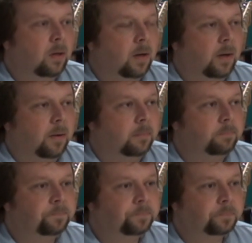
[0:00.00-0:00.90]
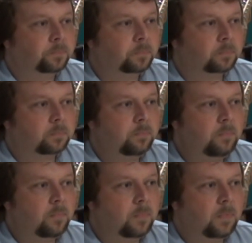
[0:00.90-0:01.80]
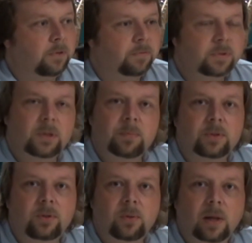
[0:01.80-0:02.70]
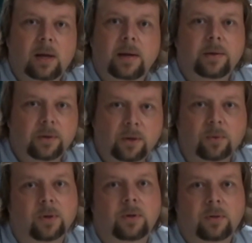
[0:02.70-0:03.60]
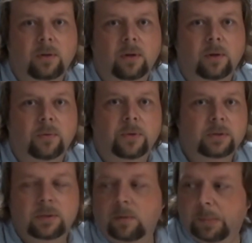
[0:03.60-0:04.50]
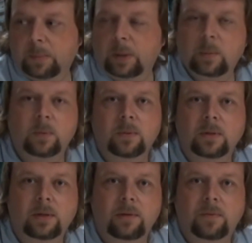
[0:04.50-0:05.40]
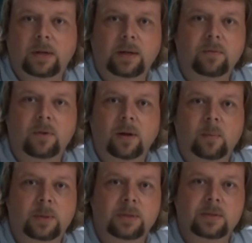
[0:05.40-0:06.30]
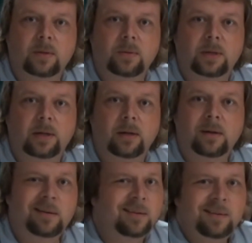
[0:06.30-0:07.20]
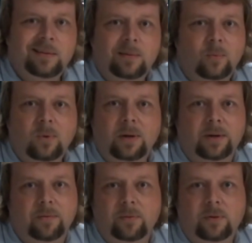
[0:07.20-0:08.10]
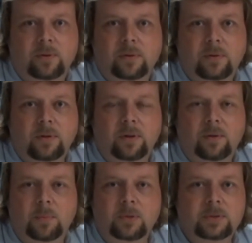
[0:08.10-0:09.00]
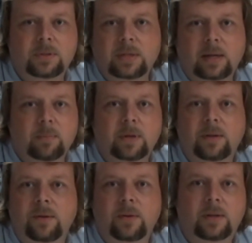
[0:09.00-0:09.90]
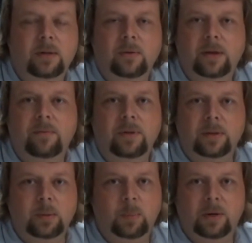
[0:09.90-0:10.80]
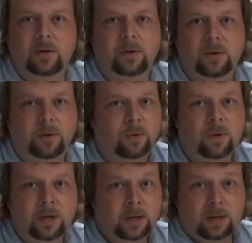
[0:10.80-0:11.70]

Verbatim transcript: Uh, if it's something you like, do it. You know, there's going to be people that leave negative comments on there. Whatever. You know, most of the time they do that, they don't have anything better to do.